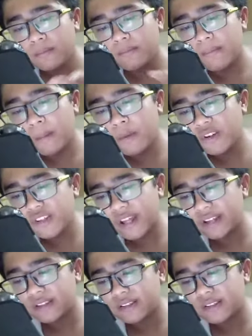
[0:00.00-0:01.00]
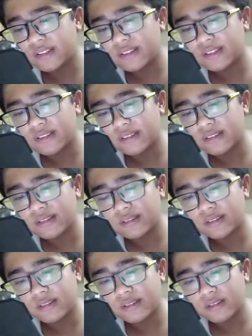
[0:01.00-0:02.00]
Member
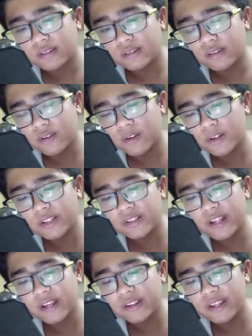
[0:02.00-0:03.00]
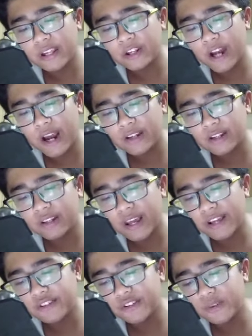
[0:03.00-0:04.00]
states. So this is in the United
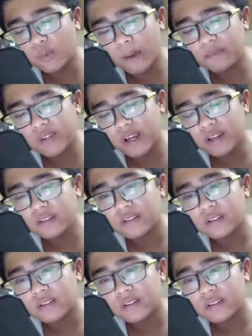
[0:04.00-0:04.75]
Nations website.